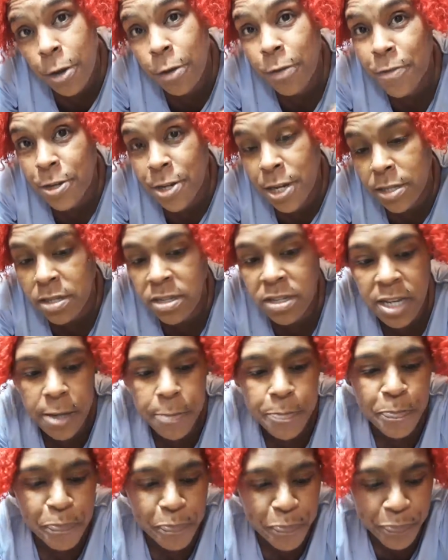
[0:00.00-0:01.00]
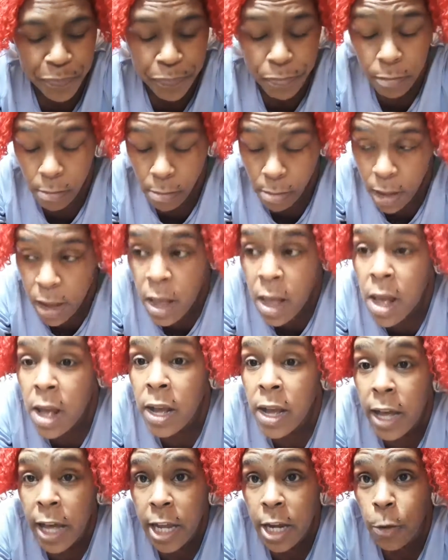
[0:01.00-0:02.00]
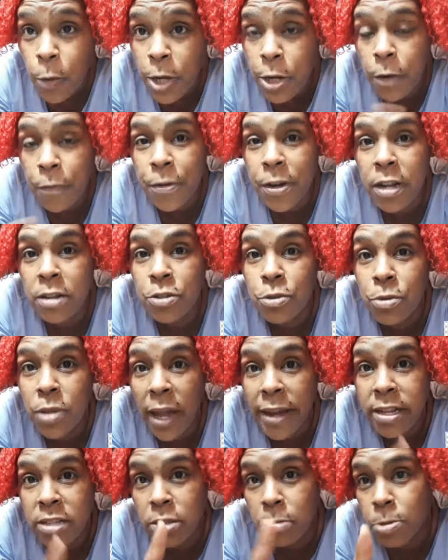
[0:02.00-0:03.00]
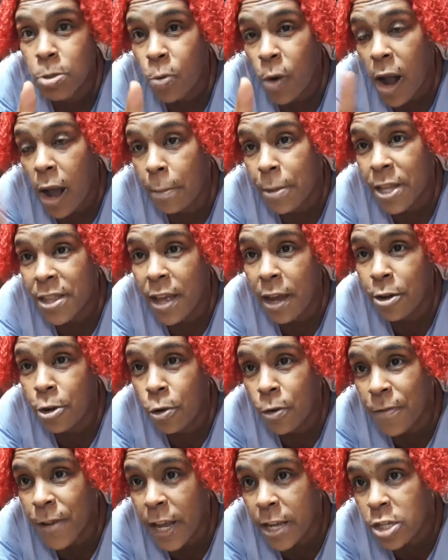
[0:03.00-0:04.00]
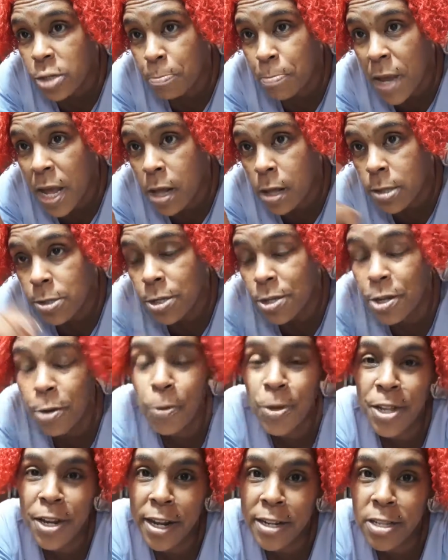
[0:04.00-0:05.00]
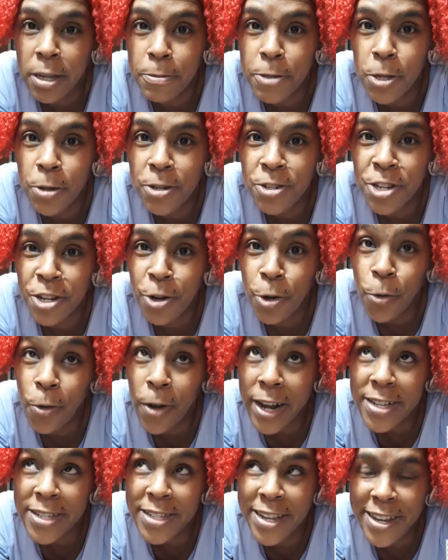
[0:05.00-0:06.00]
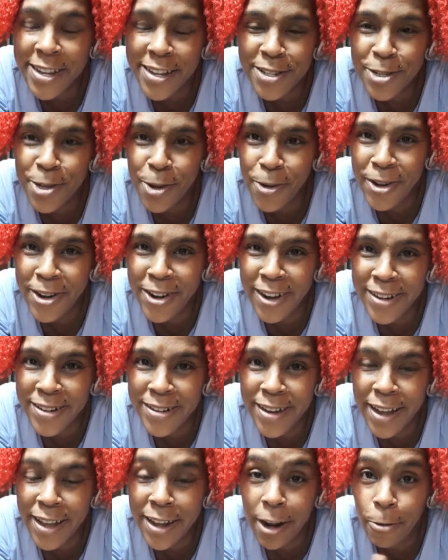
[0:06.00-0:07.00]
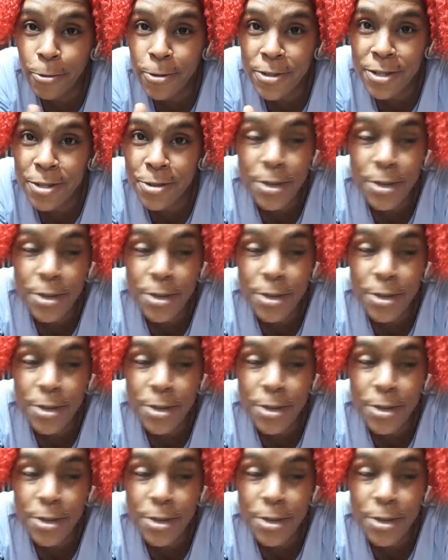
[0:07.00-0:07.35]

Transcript: if you didn't see it. Anyway, don't forget to like, subscribe, hit that notification bell so you know when the next episode of Jenn Crazy is going on. And I will see you